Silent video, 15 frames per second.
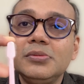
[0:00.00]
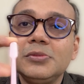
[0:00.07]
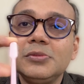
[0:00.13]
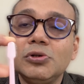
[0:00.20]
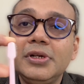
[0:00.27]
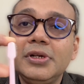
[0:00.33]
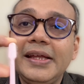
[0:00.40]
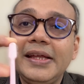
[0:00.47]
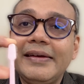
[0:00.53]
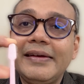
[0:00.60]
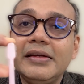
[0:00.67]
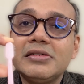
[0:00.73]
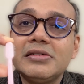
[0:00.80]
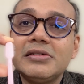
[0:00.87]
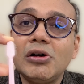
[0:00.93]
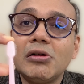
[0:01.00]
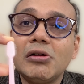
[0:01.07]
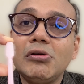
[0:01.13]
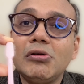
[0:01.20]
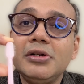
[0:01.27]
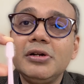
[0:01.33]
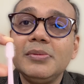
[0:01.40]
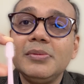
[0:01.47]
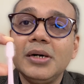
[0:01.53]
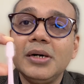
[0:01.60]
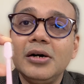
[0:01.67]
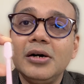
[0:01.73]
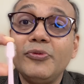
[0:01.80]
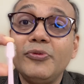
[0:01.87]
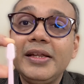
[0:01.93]
good thickness or good
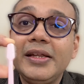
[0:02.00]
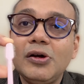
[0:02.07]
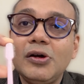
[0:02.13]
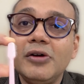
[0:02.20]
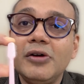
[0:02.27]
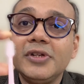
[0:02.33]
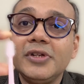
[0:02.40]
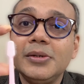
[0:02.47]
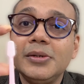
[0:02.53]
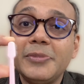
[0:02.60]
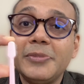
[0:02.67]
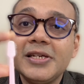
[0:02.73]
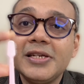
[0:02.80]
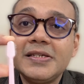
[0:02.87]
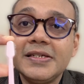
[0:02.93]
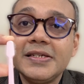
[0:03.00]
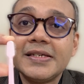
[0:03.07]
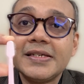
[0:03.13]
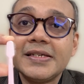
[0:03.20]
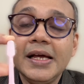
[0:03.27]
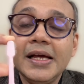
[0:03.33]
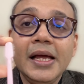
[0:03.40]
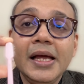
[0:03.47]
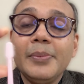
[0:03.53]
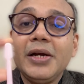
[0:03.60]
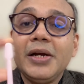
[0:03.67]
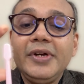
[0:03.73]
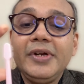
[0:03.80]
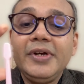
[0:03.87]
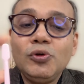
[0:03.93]
width of the bristles. But
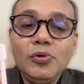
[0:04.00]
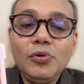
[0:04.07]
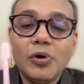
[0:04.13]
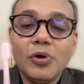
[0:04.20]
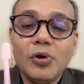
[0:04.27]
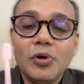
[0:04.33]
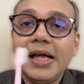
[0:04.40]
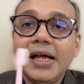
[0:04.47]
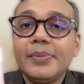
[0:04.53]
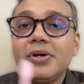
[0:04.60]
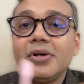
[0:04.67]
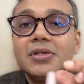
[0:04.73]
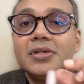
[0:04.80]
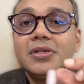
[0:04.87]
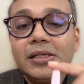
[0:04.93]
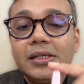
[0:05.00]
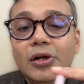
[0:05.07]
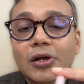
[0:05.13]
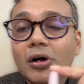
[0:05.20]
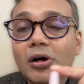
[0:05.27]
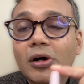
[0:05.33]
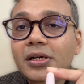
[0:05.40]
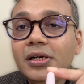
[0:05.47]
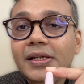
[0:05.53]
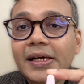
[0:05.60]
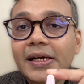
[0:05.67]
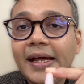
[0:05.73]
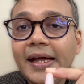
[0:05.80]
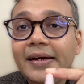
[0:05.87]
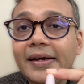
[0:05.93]
we don't want that, because the longer the
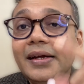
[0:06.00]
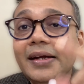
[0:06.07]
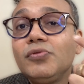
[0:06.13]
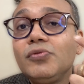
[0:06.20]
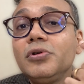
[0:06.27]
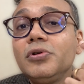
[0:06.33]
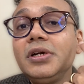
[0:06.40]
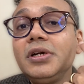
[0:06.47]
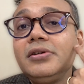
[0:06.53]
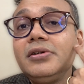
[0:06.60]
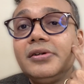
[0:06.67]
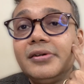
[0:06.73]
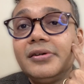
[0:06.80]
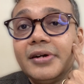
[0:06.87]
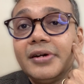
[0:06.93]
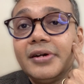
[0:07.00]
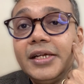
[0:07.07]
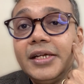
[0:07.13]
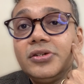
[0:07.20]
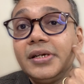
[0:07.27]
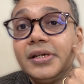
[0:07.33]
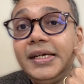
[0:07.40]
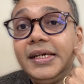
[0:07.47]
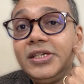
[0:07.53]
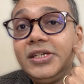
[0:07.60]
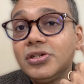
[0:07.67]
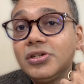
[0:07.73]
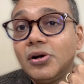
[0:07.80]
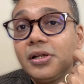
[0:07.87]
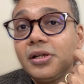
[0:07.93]
head, it wouldn't
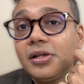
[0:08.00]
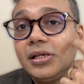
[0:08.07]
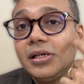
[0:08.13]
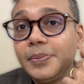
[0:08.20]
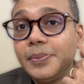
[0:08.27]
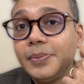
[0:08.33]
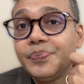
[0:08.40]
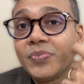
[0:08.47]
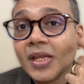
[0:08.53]
reach on the